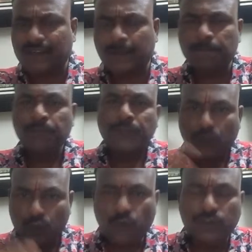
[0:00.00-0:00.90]
the
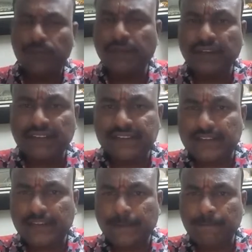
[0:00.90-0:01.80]
tourism
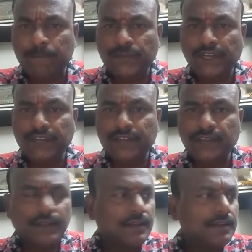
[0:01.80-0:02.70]
industry, right?
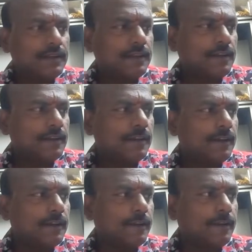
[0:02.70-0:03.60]

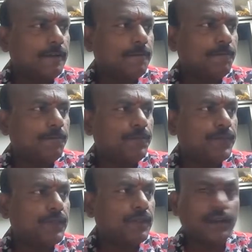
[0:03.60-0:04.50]
Um,
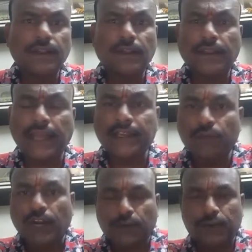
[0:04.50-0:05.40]
like
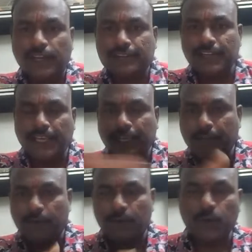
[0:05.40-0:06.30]
what we are saying
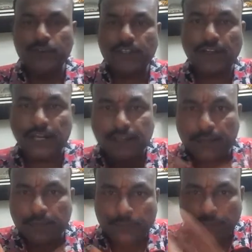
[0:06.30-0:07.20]
in our movies, cut,
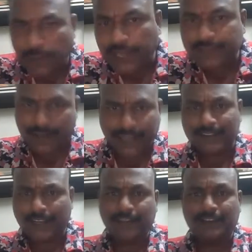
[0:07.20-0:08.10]
copy, paste,
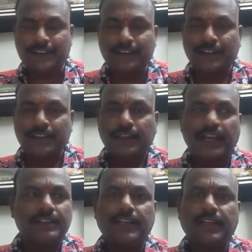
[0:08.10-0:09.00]
like that.
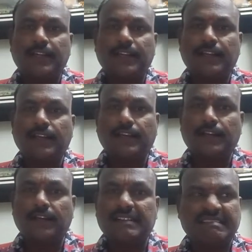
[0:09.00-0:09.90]
I didn't
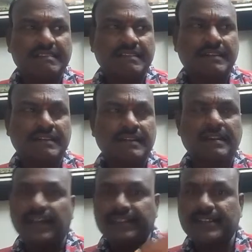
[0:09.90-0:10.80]

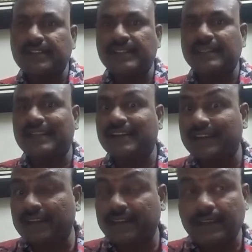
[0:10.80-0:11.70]
concentrated
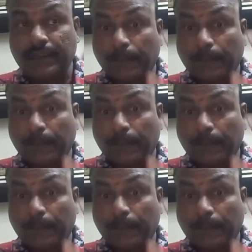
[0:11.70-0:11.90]
in a